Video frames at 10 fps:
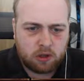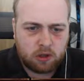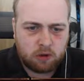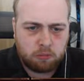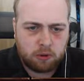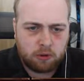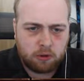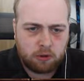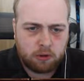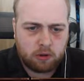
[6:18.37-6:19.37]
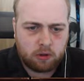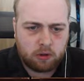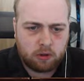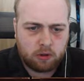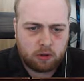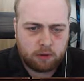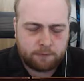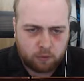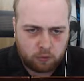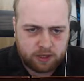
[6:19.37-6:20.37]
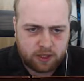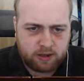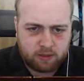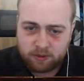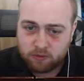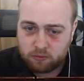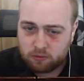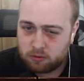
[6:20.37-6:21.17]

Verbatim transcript: I'll put the 410 in the middle.